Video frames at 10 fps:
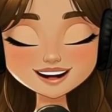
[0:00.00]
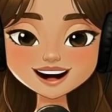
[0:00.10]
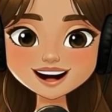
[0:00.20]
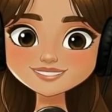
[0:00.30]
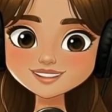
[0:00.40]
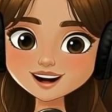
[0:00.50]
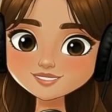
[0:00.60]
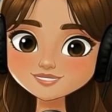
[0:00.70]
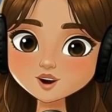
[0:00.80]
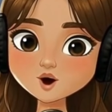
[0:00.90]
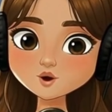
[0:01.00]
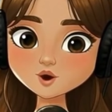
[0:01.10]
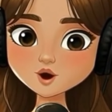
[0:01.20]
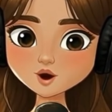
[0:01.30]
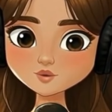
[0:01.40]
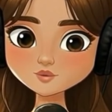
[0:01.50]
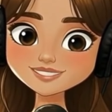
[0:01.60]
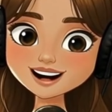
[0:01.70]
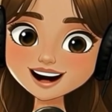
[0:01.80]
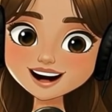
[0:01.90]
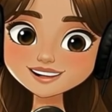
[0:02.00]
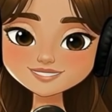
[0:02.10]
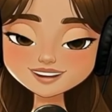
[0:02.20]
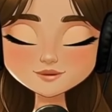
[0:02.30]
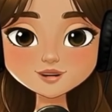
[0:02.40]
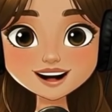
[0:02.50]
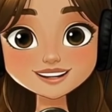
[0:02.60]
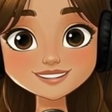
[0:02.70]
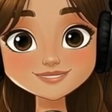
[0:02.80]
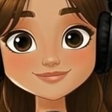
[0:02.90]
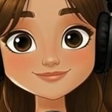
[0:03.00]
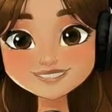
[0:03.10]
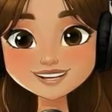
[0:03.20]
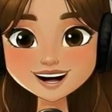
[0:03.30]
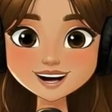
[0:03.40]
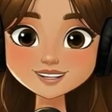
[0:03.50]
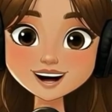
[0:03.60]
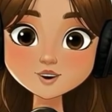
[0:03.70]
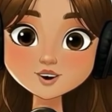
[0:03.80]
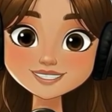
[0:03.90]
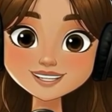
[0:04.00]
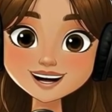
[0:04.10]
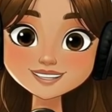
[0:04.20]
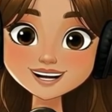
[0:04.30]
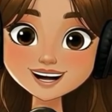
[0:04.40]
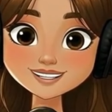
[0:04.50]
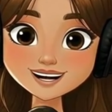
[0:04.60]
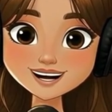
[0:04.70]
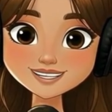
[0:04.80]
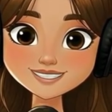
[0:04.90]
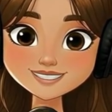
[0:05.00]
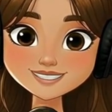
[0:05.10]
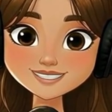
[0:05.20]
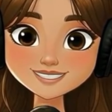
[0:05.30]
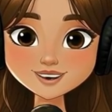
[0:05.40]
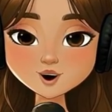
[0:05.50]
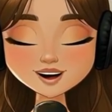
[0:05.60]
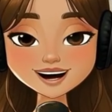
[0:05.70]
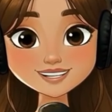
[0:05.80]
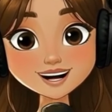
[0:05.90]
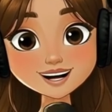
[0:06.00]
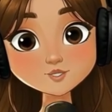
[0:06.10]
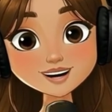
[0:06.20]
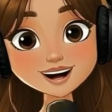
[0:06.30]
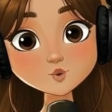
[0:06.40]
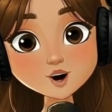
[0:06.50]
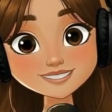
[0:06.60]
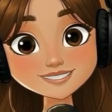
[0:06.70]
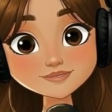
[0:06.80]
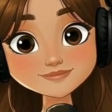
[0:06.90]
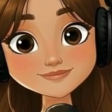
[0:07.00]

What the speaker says: It is often used for homes, jobs, or companies. Learn how to use it in a sentence. Look at these two examples.